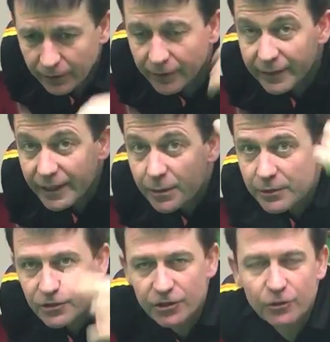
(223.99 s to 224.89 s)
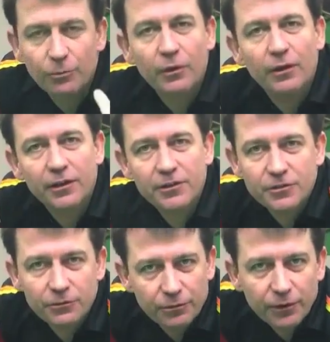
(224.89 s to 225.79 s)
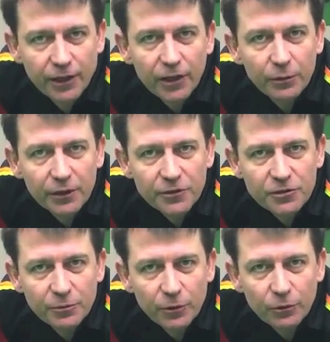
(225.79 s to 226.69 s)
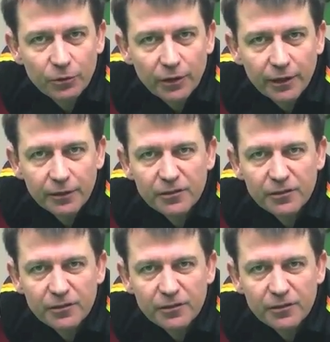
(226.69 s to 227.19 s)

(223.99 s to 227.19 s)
then the image in your mind is of cueing smoothly.